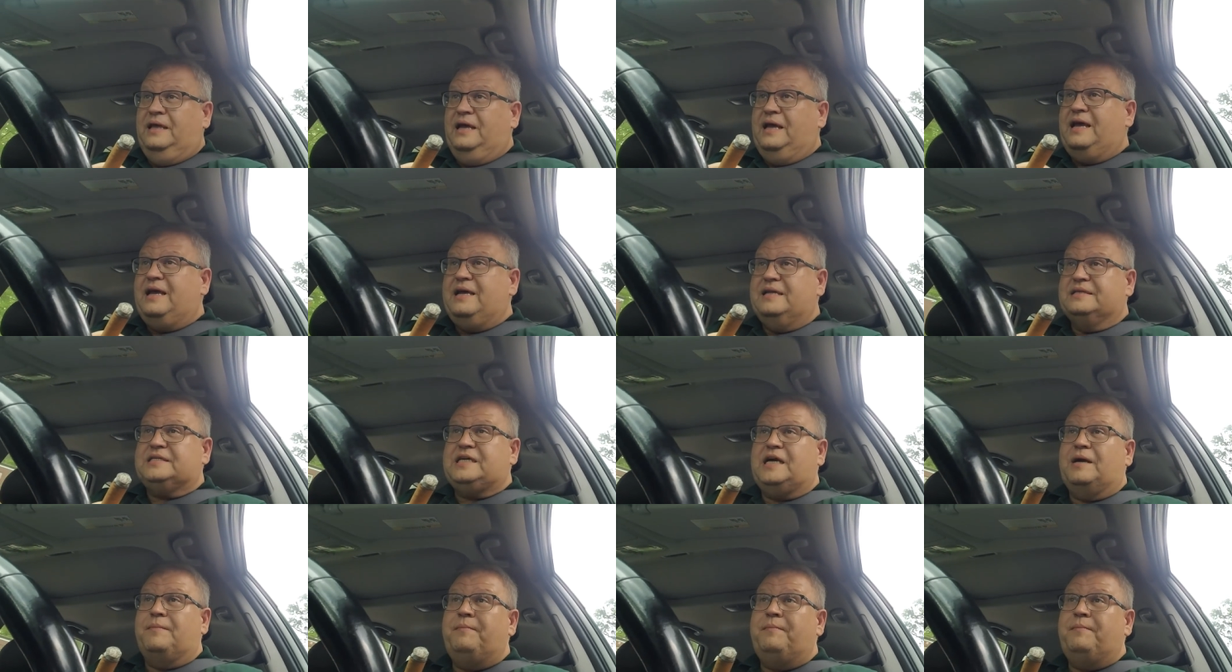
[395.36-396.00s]
Hey, it's
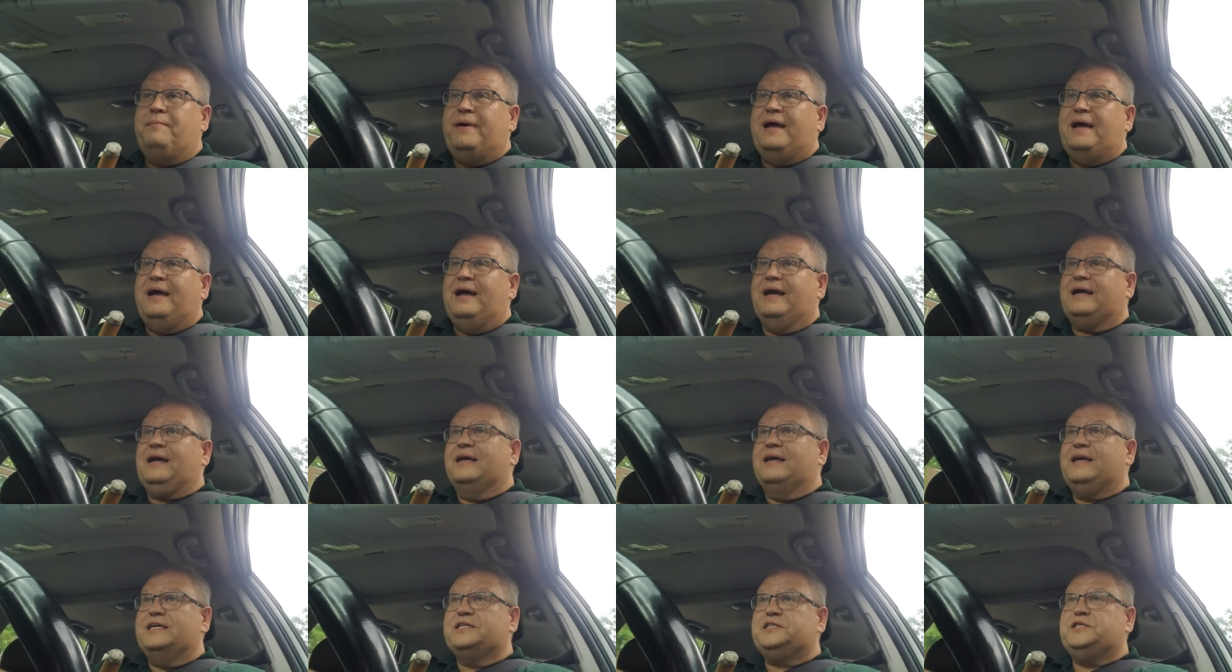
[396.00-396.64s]
coming back.
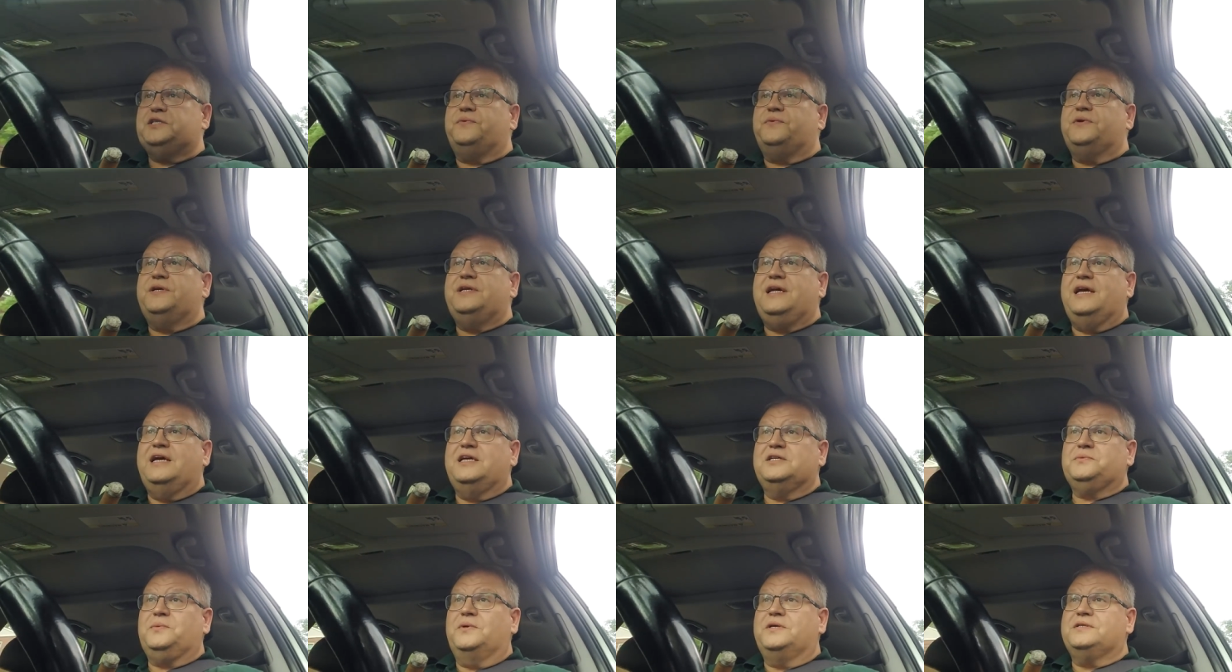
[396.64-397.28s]
I guess three
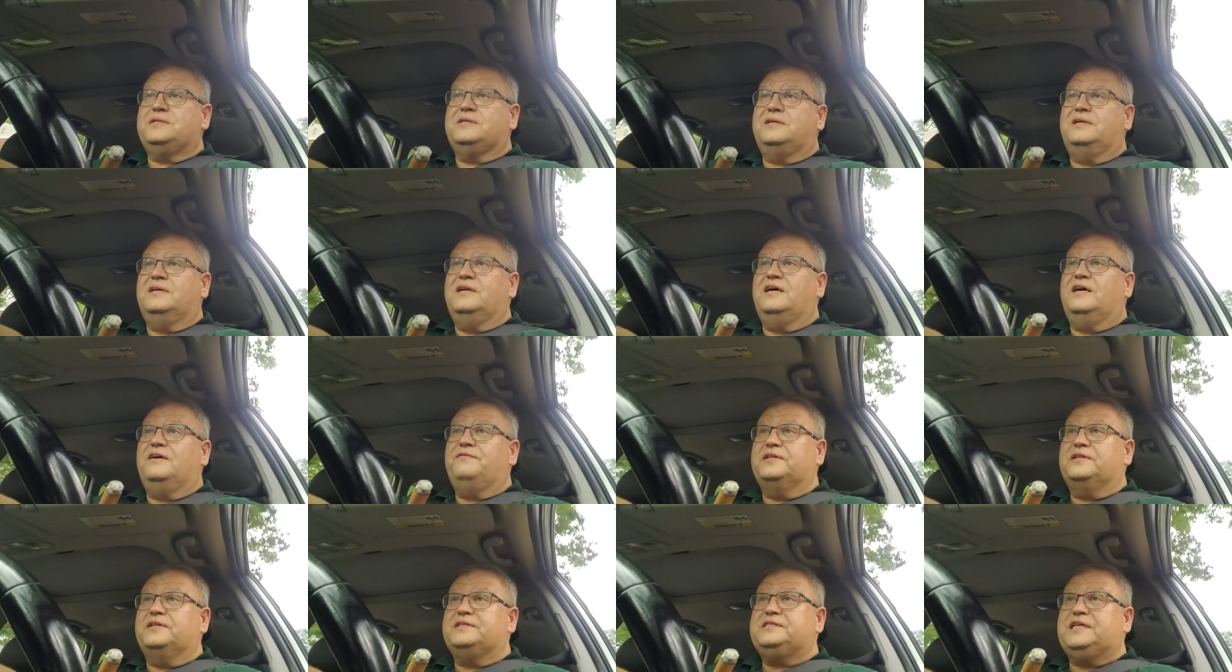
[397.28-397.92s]
days wasn't
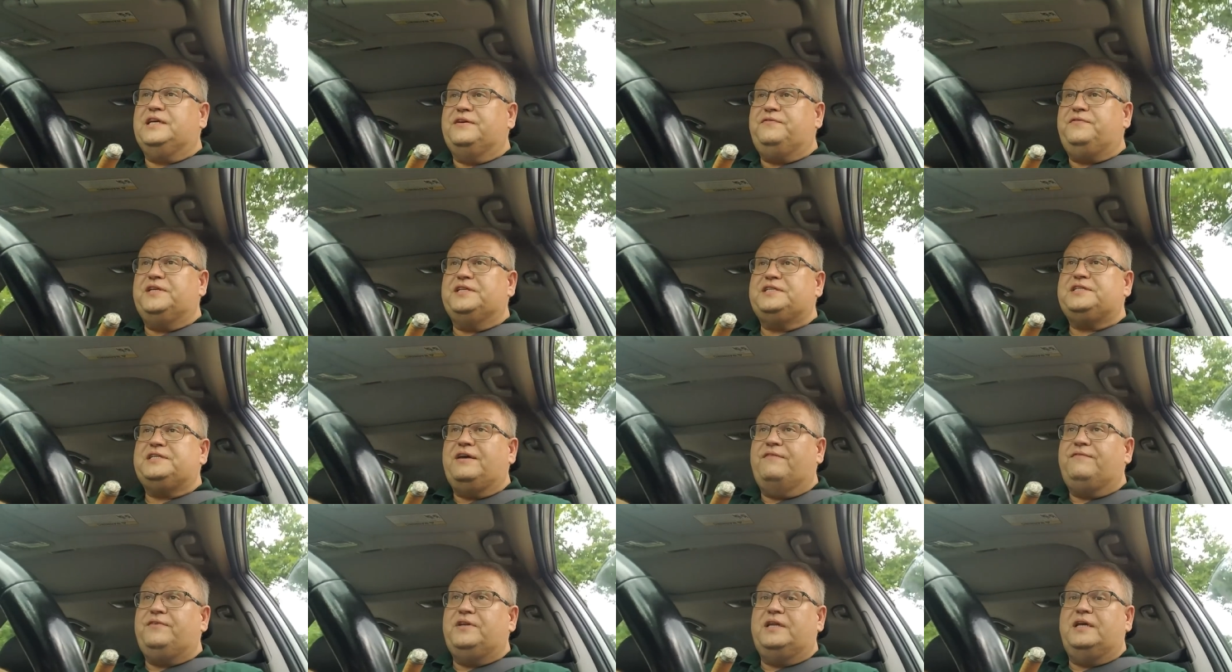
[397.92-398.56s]
enough. Let's give you
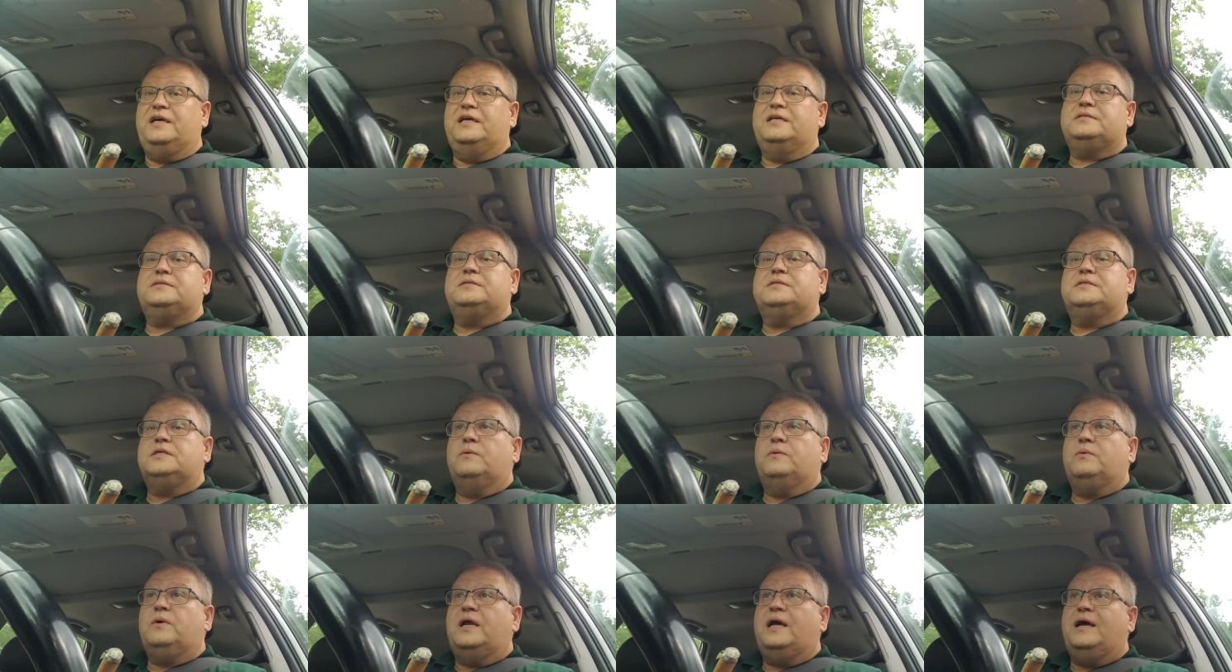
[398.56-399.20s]
seven days and
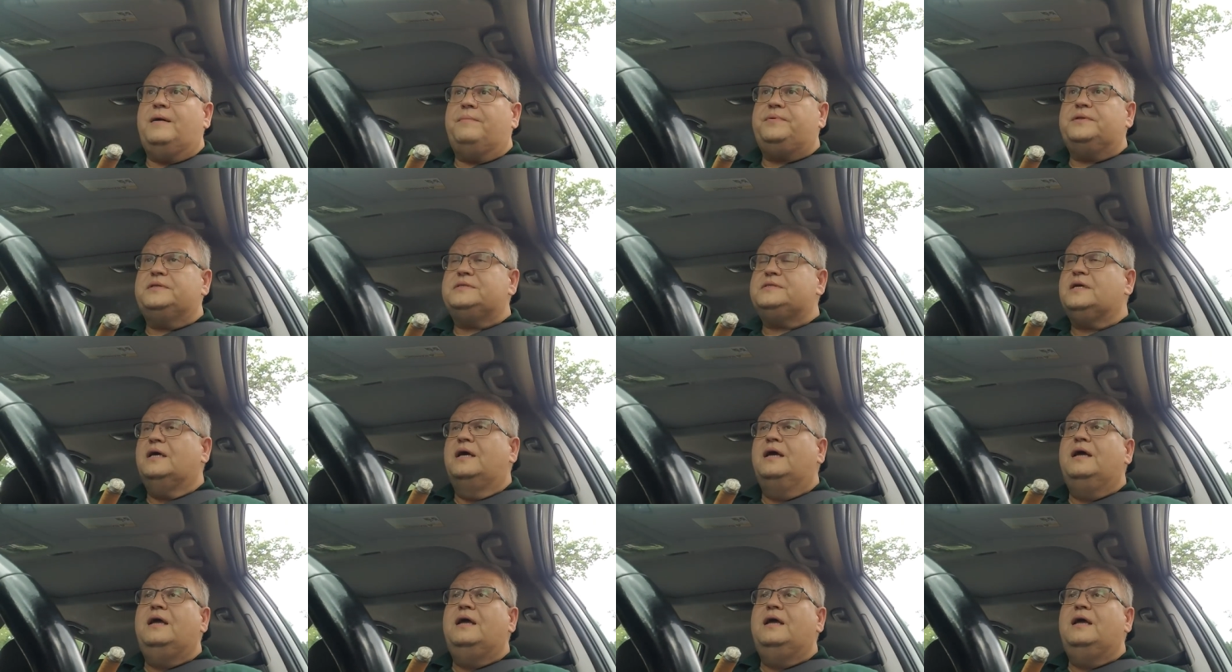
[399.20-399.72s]
see what happens.